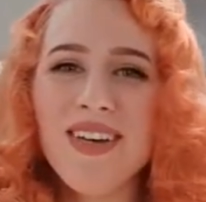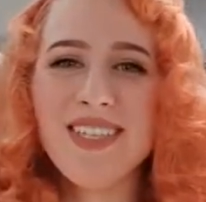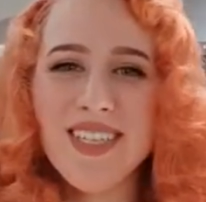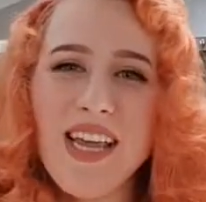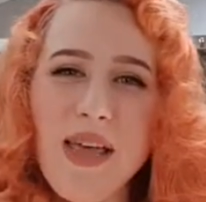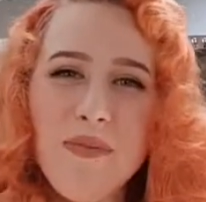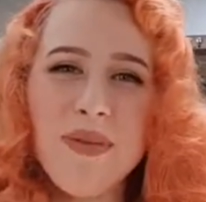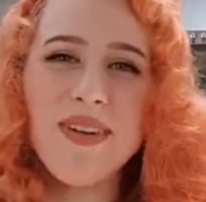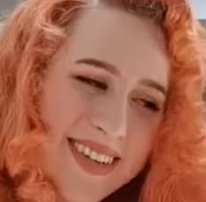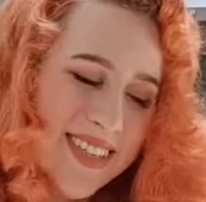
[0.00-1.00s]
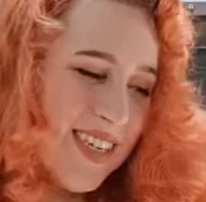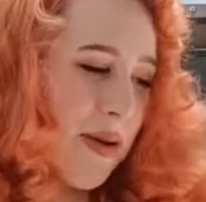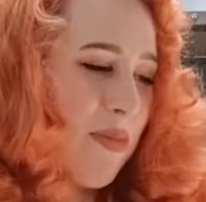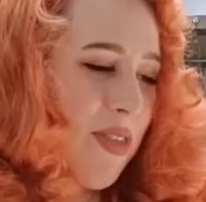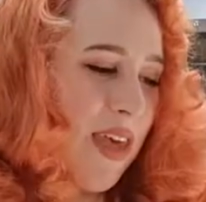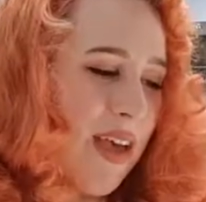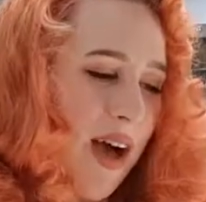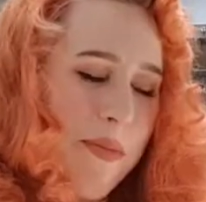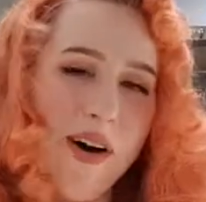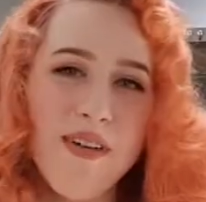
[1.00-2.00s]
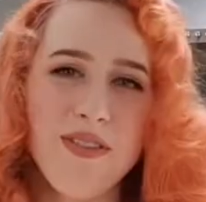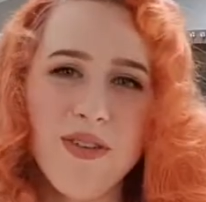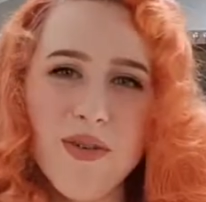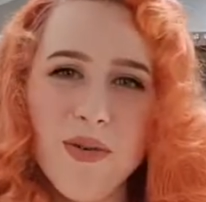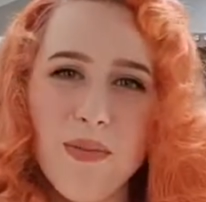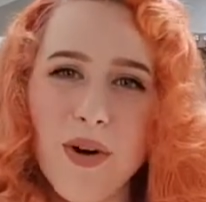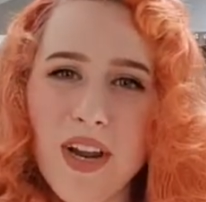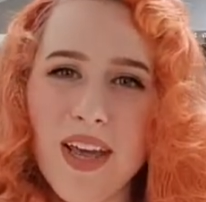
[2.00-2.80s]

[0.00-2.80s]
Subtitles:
shaped thing, I bought a few pudding